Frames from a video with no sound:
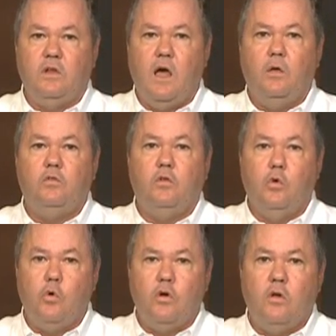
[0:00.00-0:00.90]
dollars in
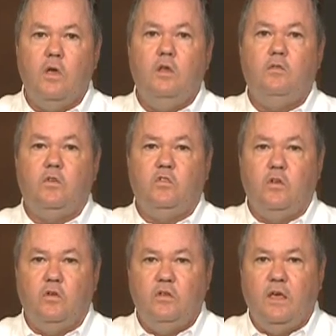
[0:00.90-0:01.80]
order to
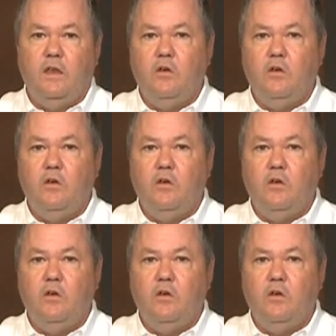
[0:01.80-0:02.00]
facilitate